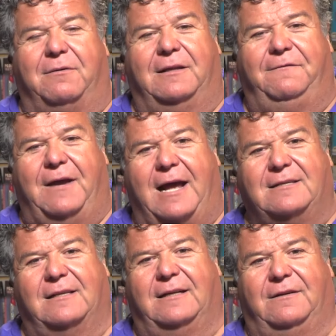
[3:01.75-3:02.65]
really
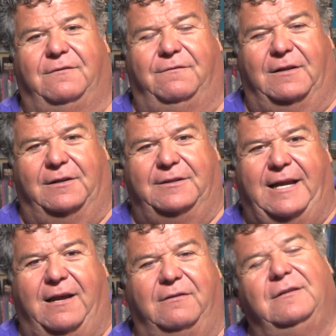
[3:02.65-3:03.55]
fast, let it flutter
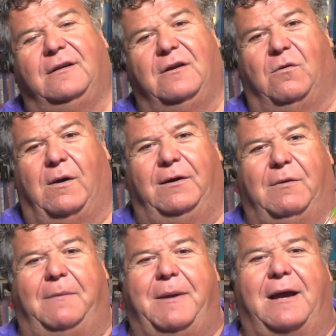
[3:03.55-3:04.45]
down, wind it
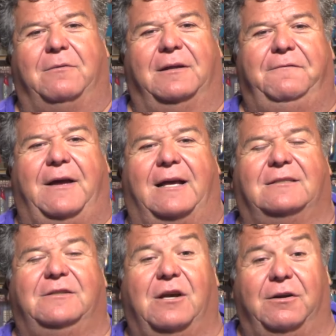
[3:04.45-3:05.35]
right back really
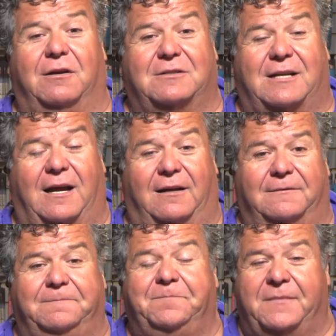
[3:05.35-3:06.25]
fast, yo-yo style.
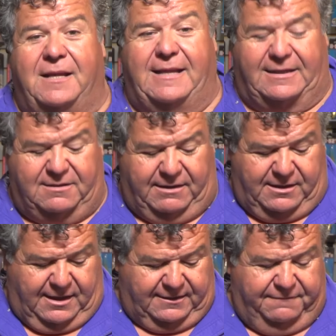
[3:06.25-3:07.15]
And that's how I
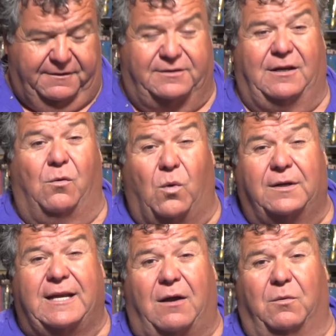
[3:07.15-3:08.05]
caught the fish. It
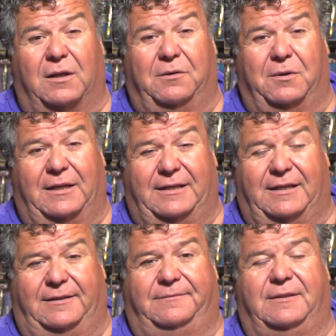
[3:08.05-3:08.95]
worked out really, really
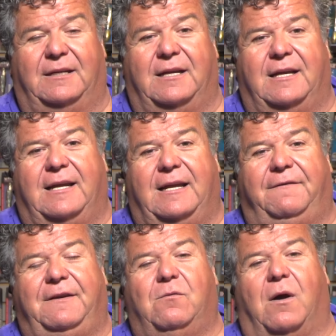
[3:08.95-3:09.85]
good.
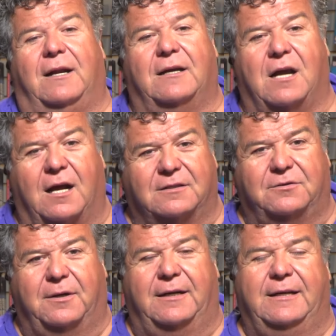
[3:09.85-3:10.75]
If you want to
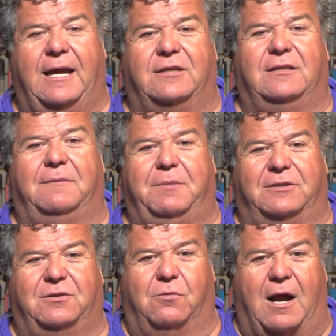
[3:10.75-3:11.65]
concentrate on catching a
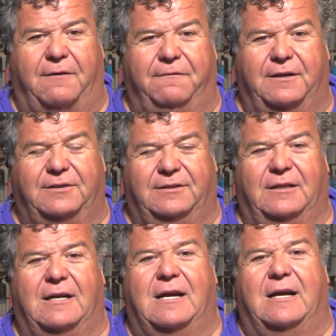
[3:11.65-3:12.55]
bunch of rockfish,
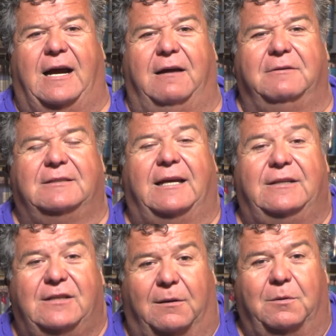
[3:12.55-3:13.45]
I would say a
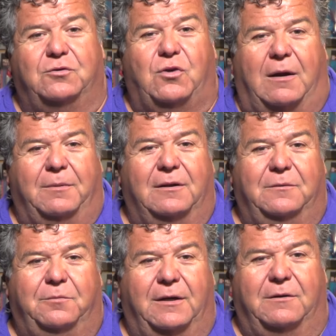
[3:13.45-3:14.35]
double dropper
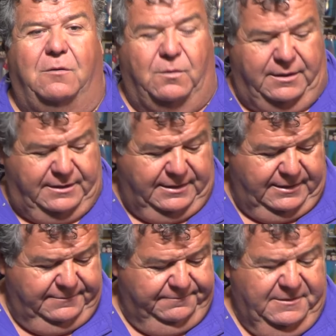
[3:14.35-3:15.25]
loop rig will work good.